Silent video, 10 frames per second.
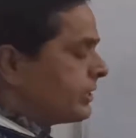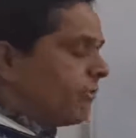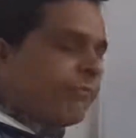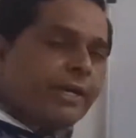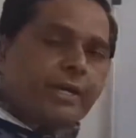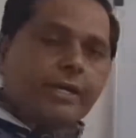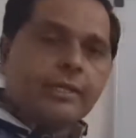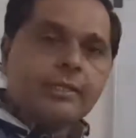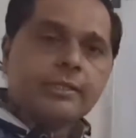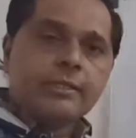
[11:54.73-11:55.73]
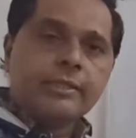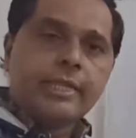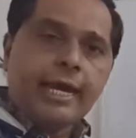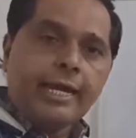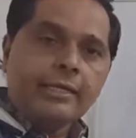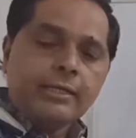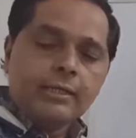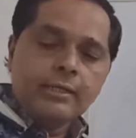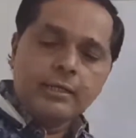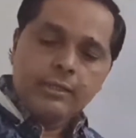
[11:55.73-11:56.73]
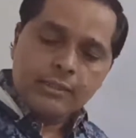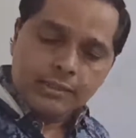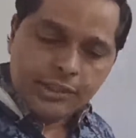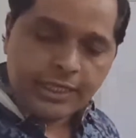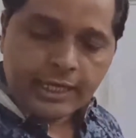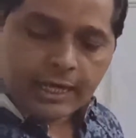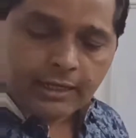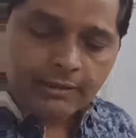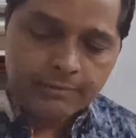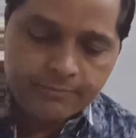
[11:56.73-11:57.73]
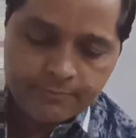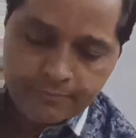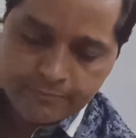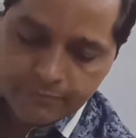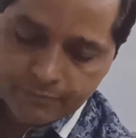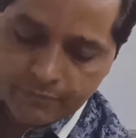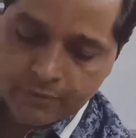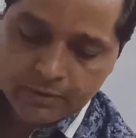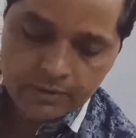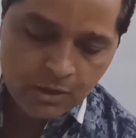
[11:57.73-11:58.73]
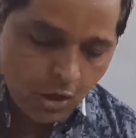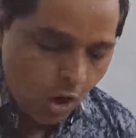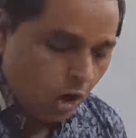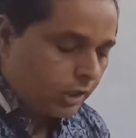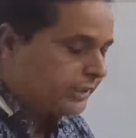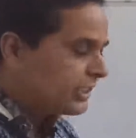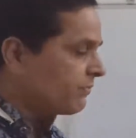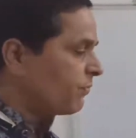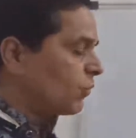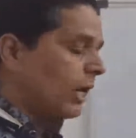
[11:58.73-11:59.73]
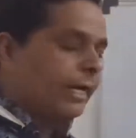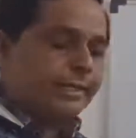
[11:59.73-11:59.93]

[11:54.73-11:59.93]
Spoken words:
a way that they are, all these four are